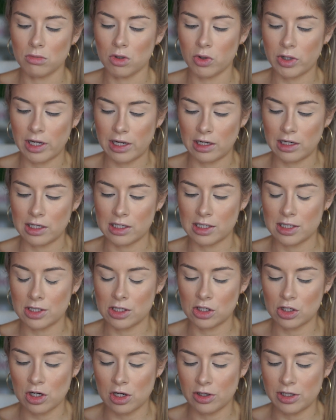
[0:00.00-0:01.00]
okay, I guess
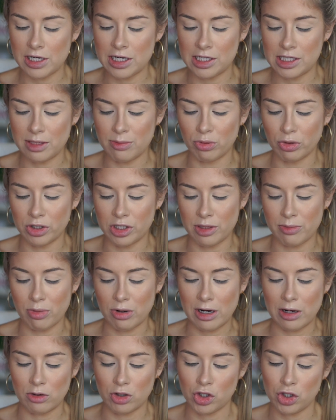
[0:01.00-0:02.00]
this is called Easy Breezy
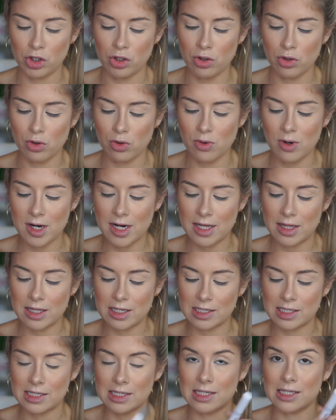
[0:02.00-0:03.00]
Brow 2, and
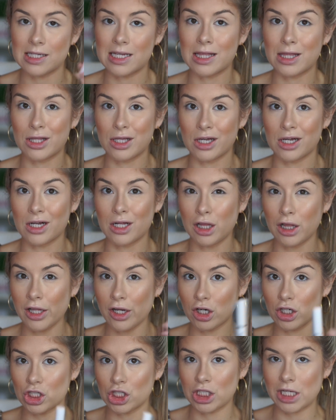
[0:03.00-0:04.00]
this is the
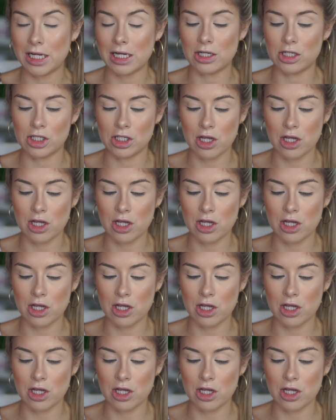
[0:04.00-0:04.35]
clear shade.